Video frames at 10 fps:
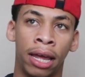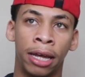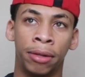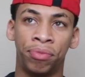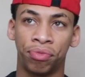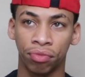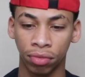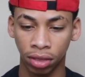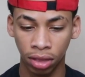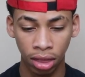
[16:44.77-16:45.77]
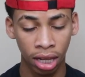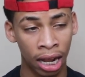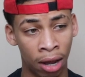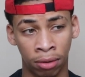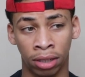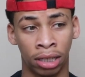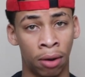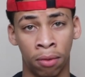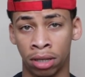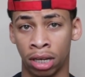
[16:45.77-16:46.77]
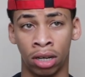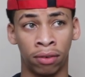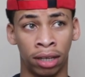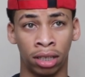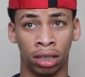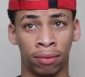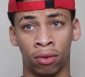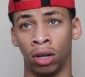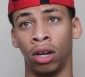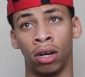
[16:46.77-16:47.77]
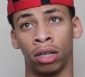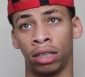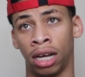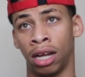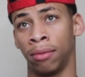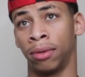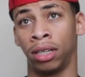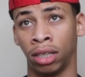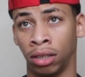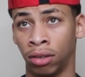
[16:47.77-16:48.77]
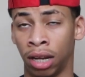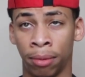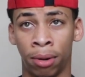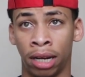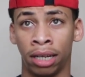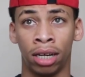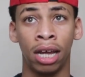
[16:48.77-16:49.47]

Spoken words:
And I wasn't in a relationship for a long time until like probably